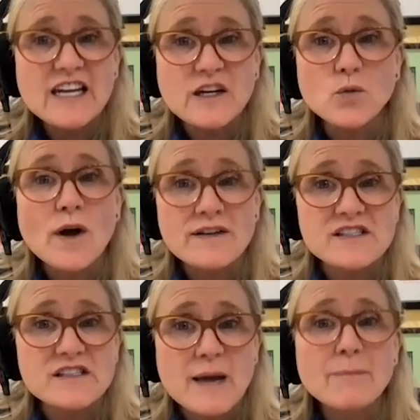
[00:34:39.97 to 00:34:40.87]
it one
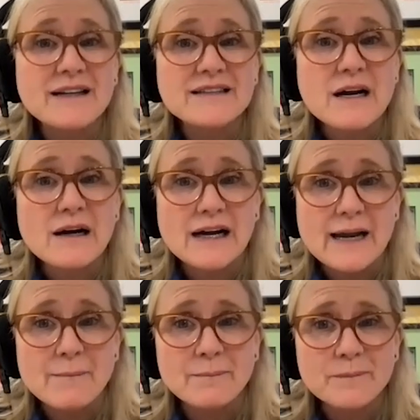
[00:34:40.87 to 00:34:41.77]
step at a
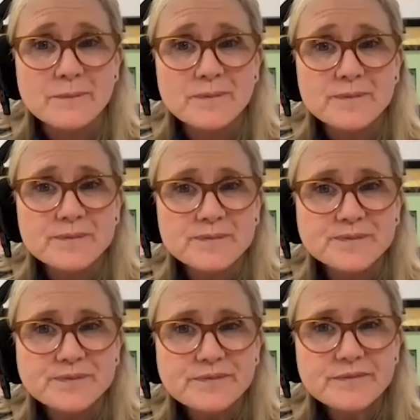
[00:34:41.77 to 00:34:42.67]
time.
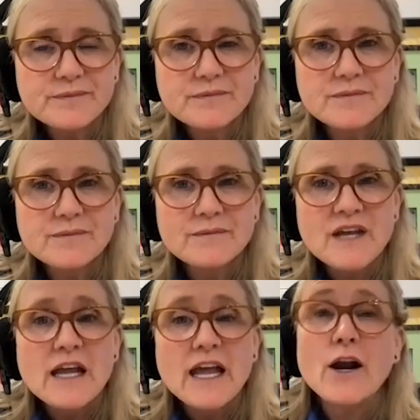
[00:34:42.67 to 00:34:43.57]
That is